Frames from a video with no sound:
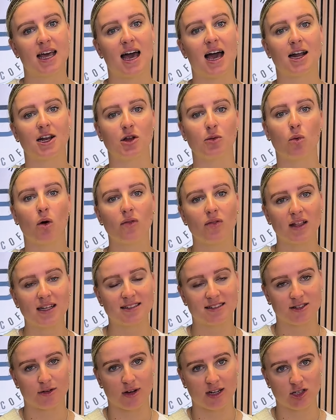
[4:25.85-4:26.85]
and you want this
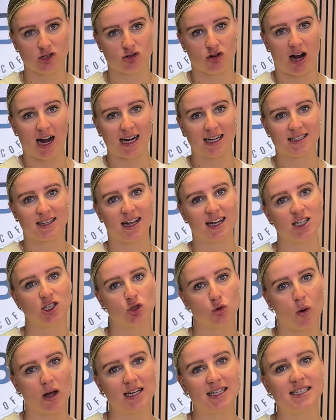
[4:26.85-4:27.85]
to extract in
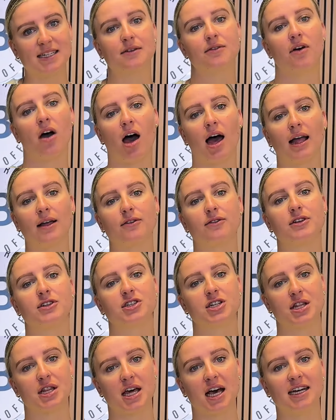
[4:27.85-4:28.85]
25
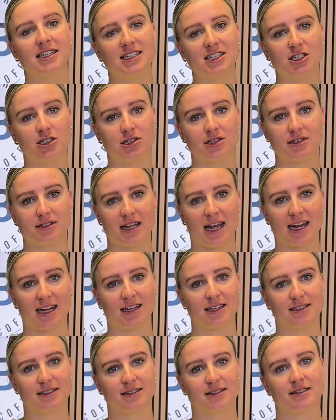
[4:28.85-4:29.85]
to 32
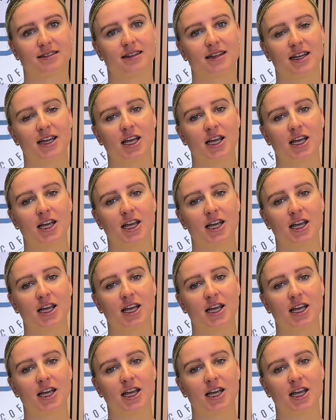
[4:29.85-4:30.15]
seconds.